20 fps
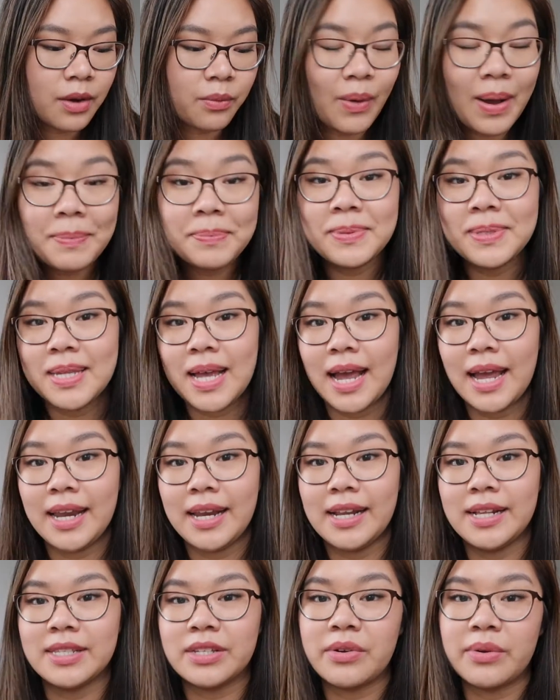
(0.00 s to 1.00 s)

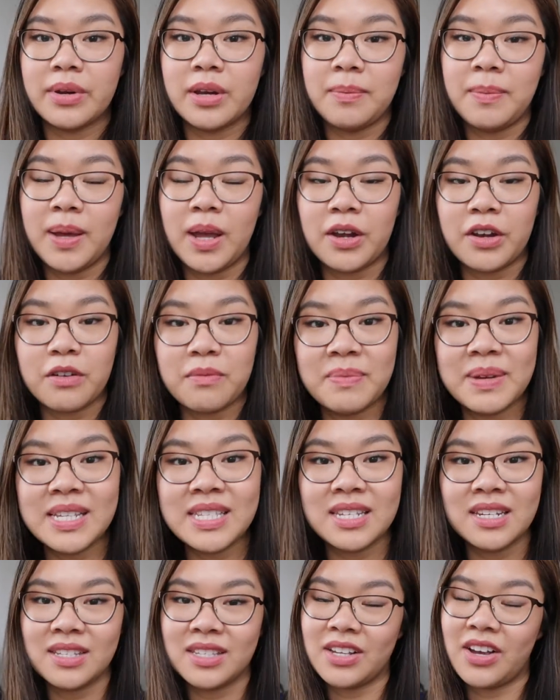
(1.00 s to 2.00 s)
website, it's going to be on your
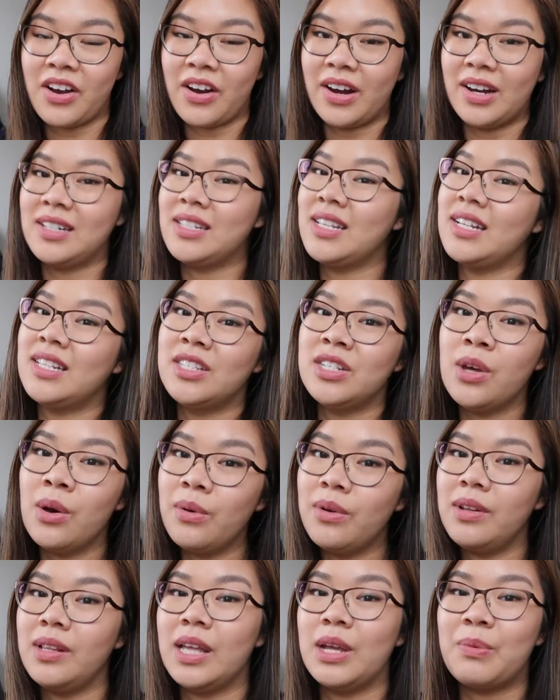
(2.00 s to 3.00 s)
business cards, it's
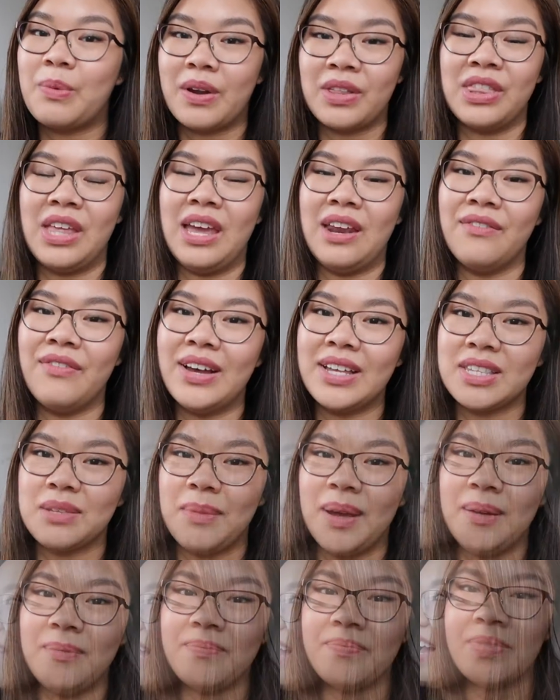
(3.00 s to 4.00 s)
totally worth the
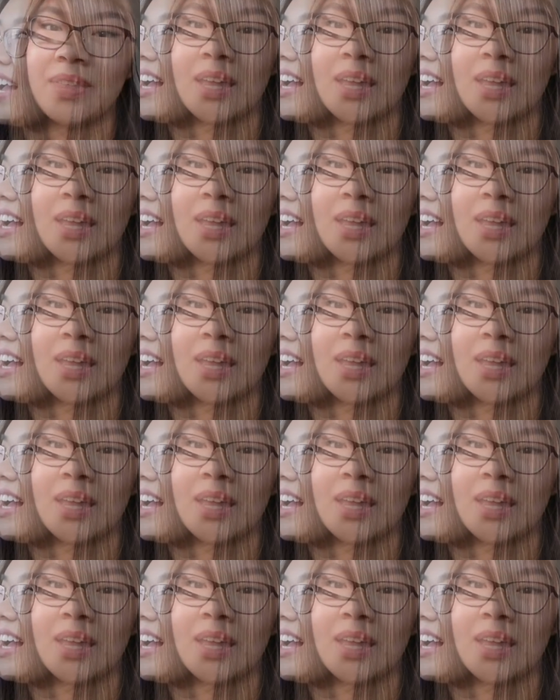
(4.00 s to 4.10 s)
investment.